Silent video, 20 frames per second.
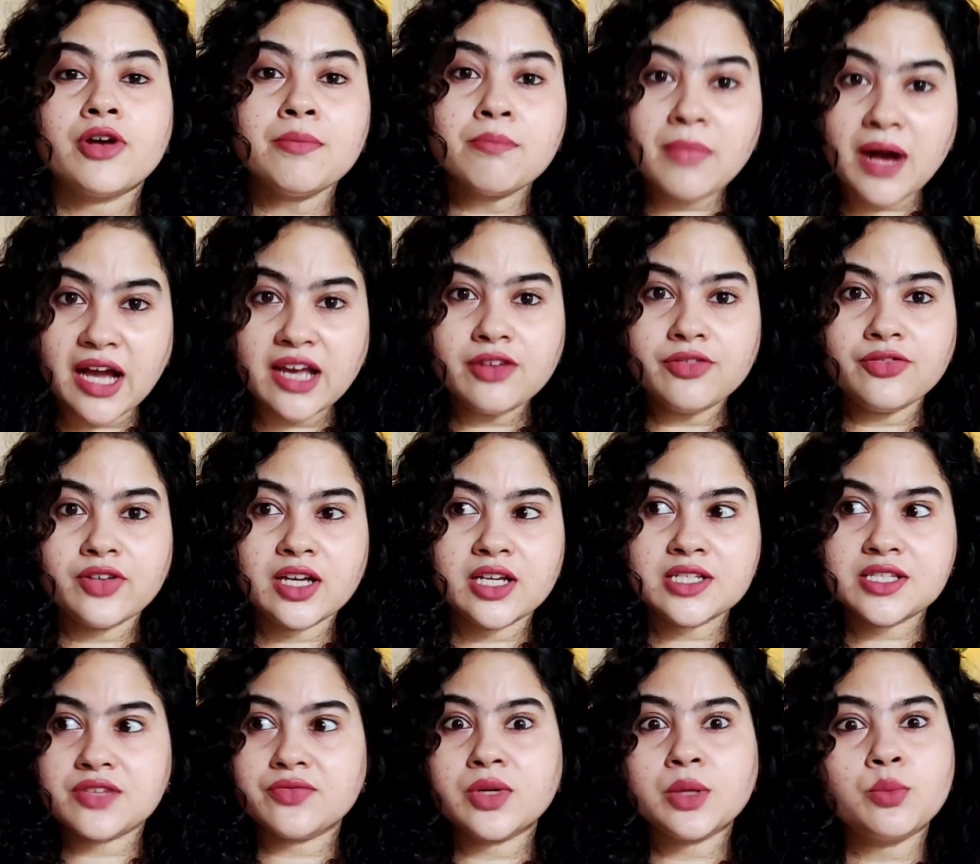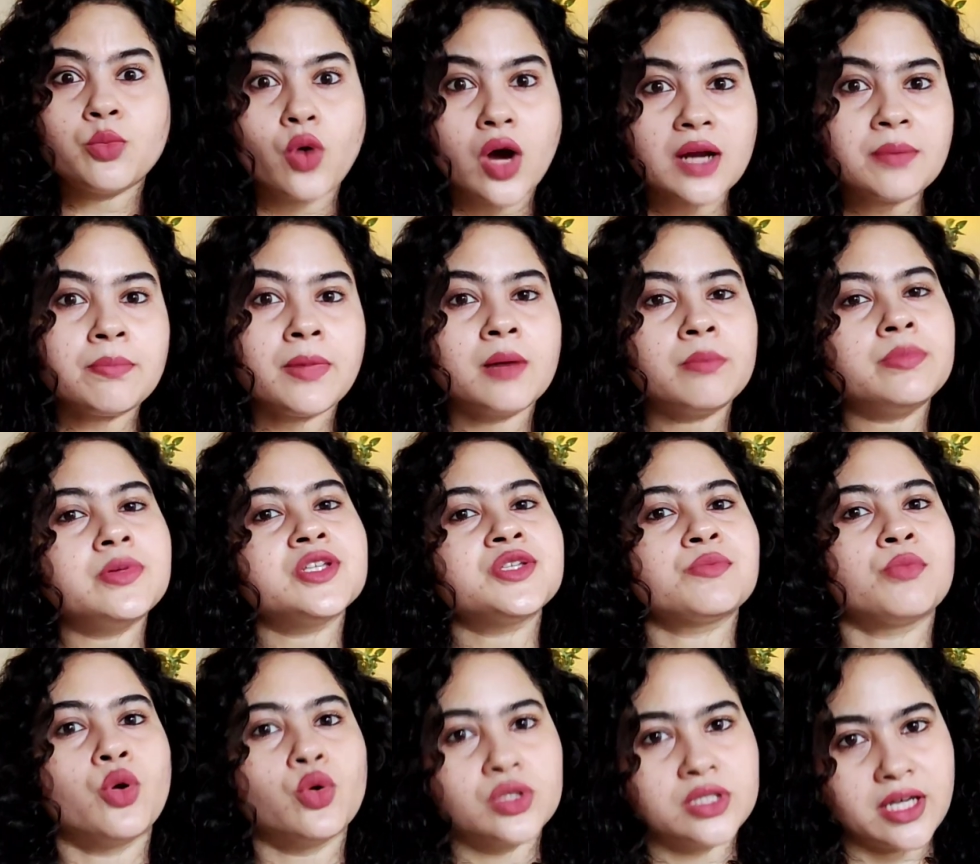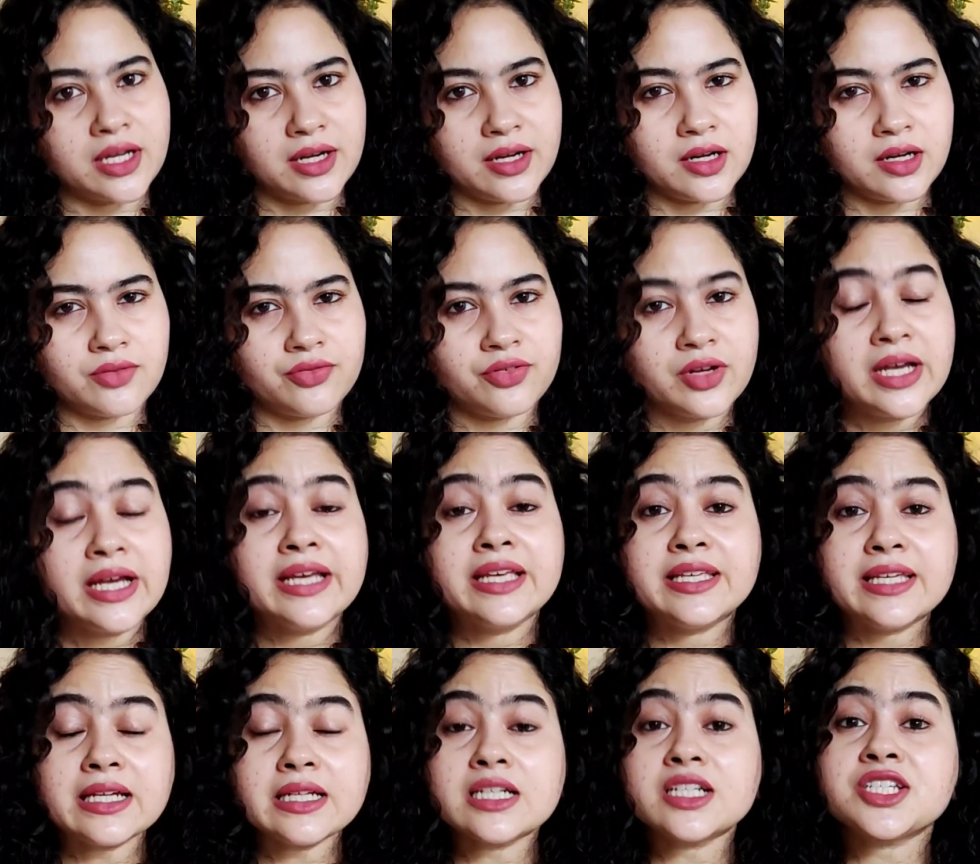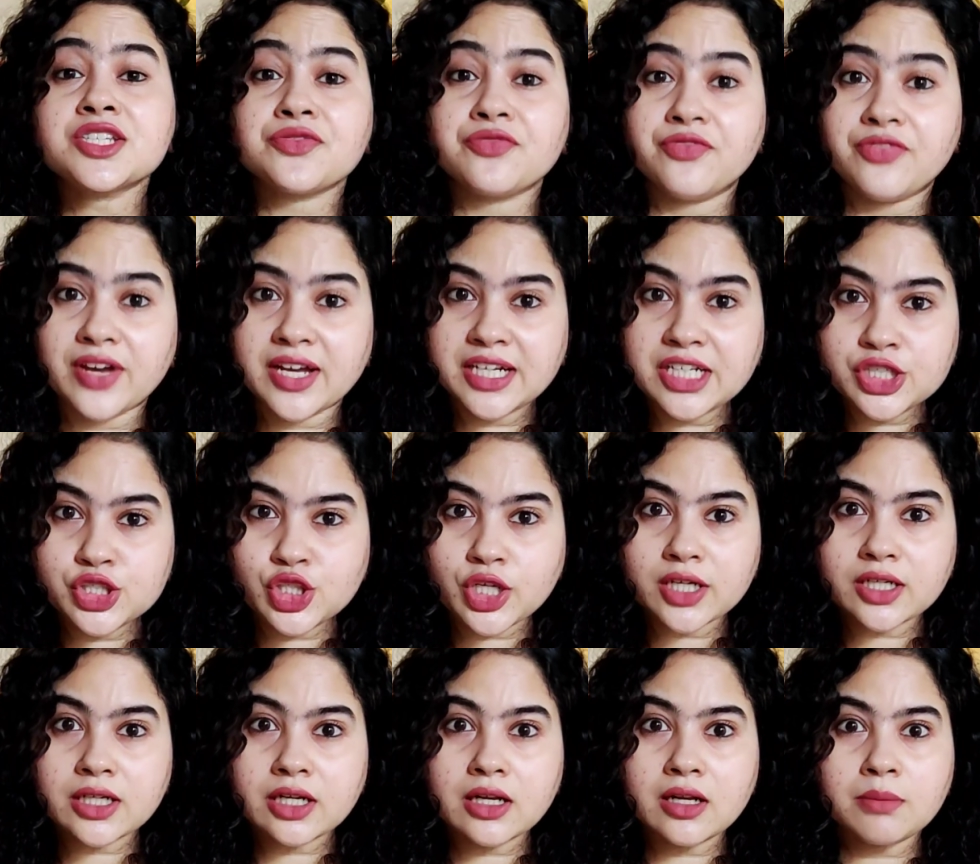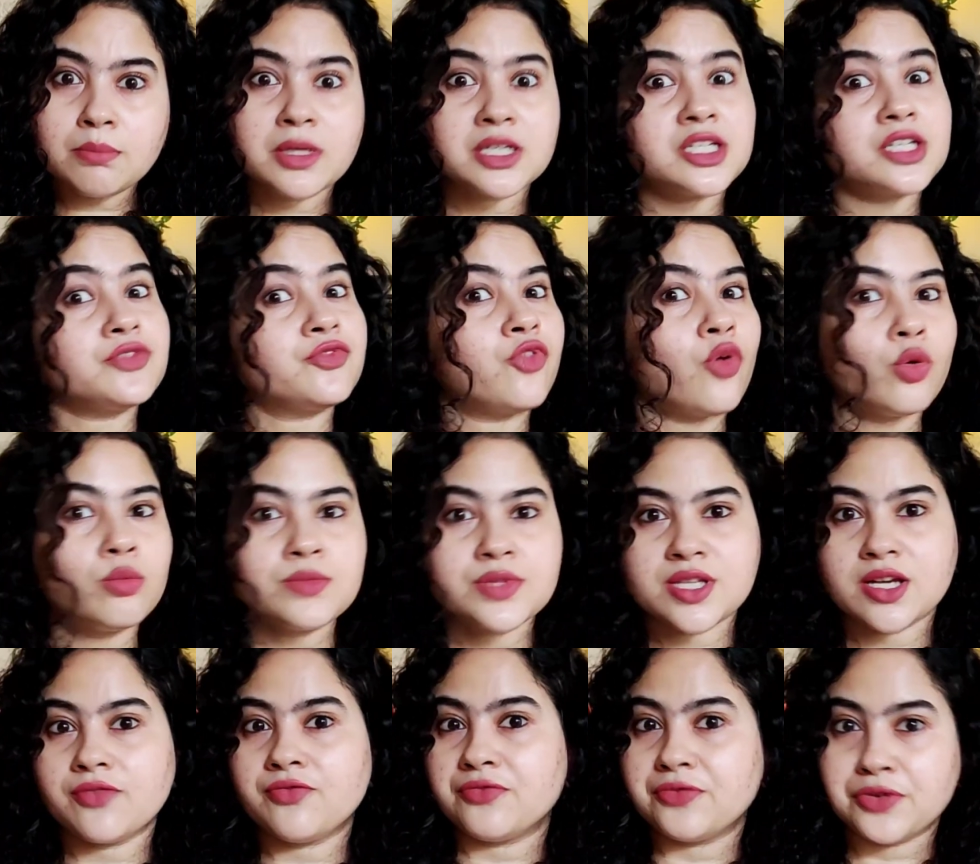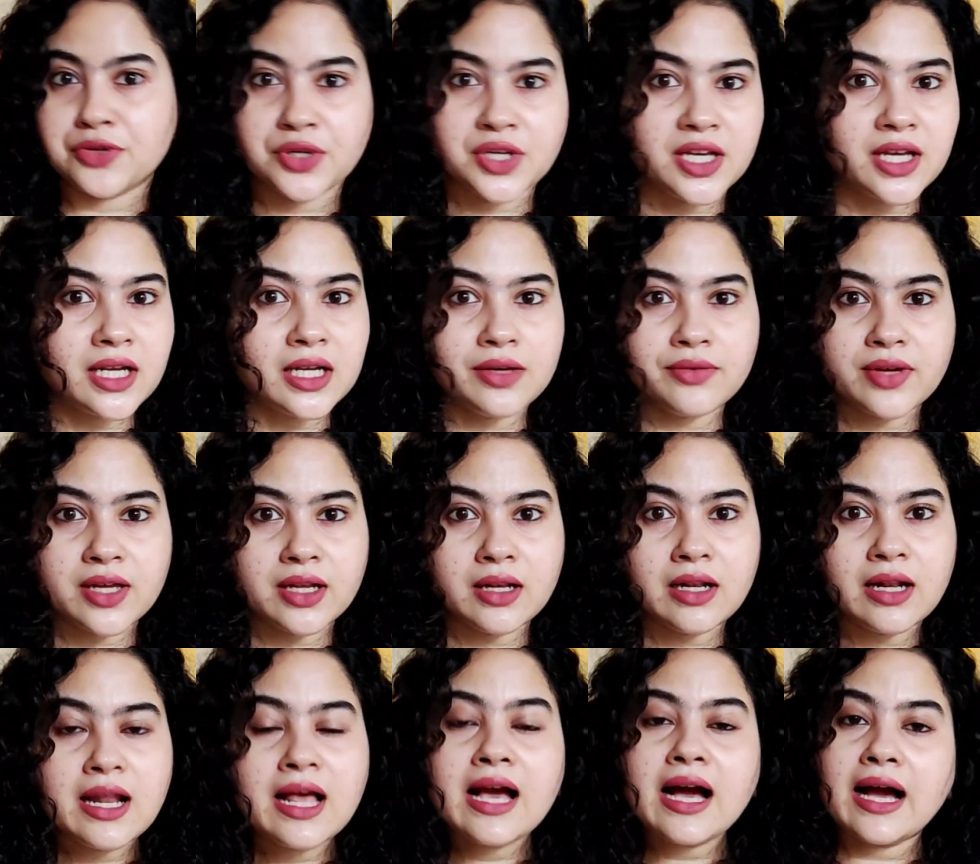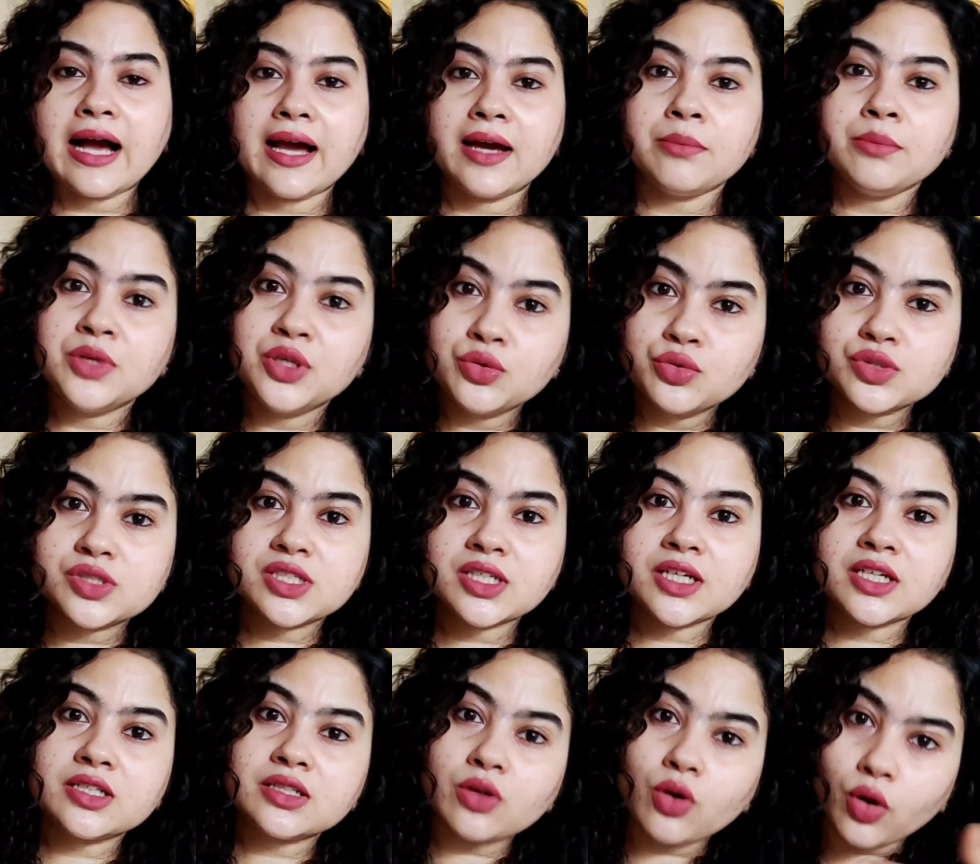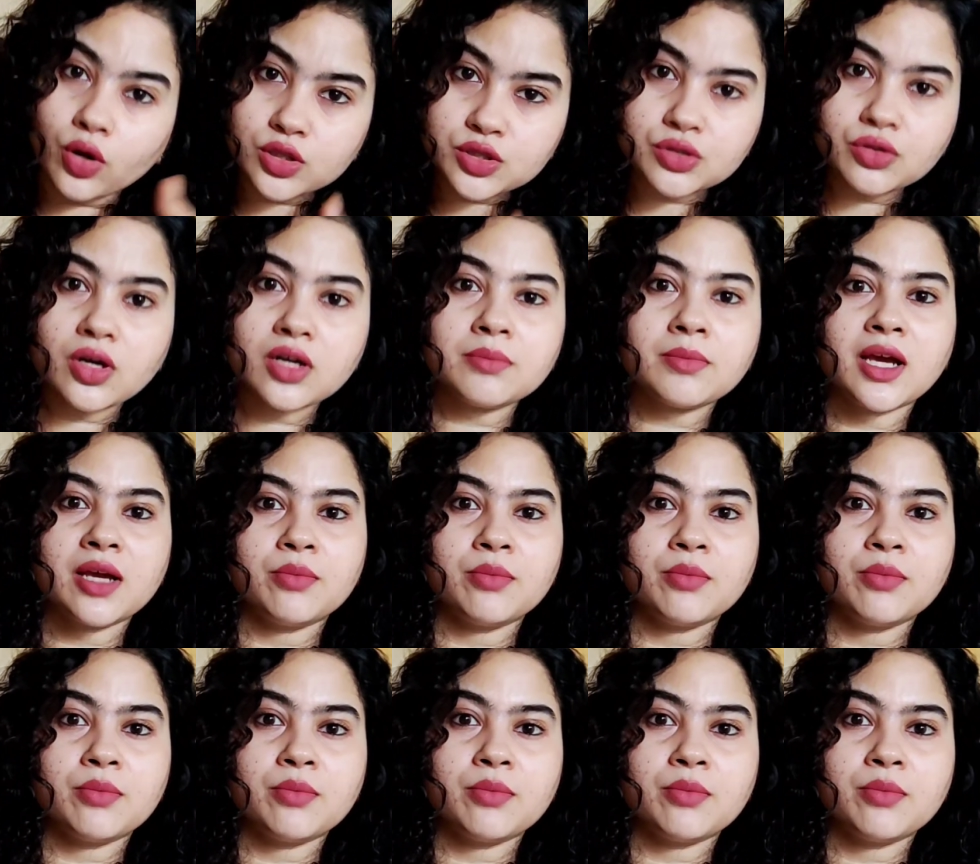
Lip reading: my face, even one pump is more than enough. Yet it's very gentle, but it foams up really well. I'm using it also on my